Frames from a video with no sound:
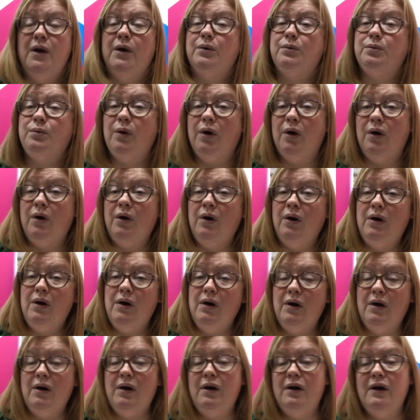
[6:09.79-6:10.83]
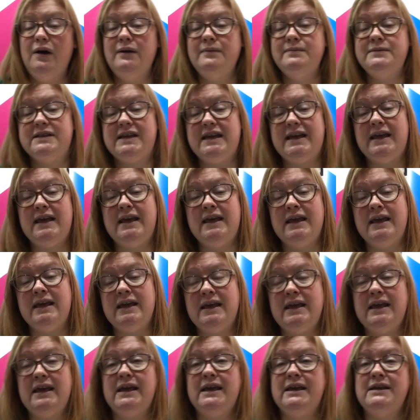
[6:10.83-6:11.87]
Warm
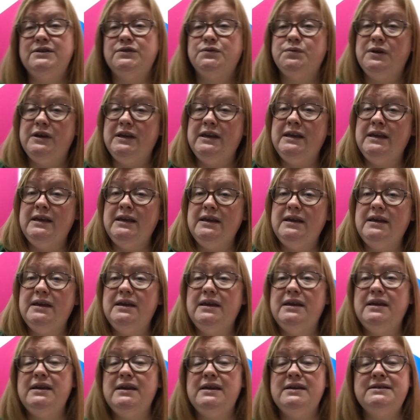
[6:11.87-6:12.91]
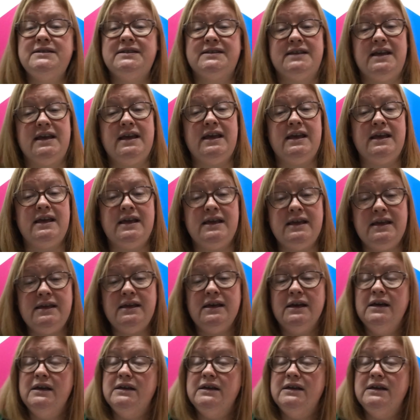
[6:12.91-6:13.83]
days we say,